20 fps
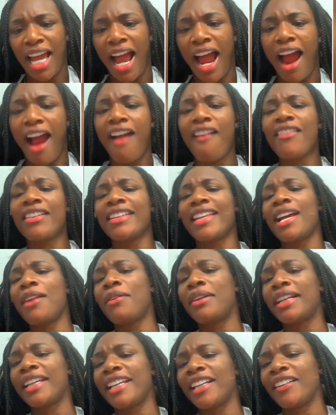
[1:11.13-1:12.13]
really ain't
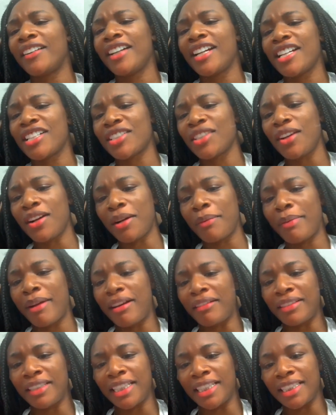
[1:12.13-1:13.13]
want to get on here and talk
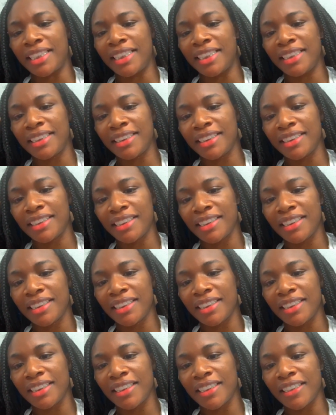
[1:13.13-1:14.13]
about nothing.
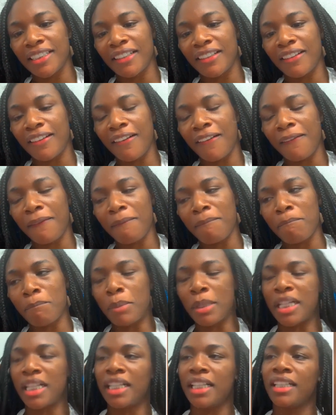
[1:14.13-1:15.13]

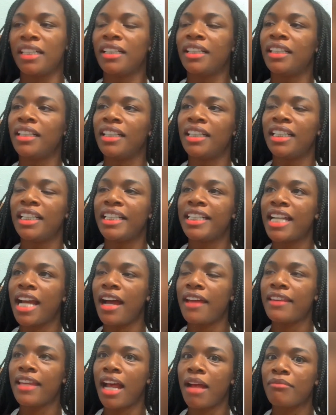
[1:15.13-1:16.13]
But
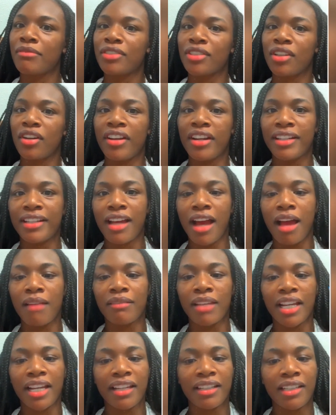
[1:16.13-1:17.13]
now that I'm just on here now, I'm
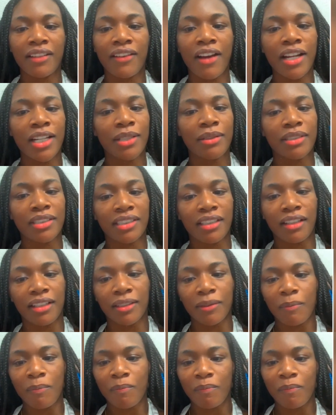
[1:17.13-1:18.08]
like, you know, I do want to talk.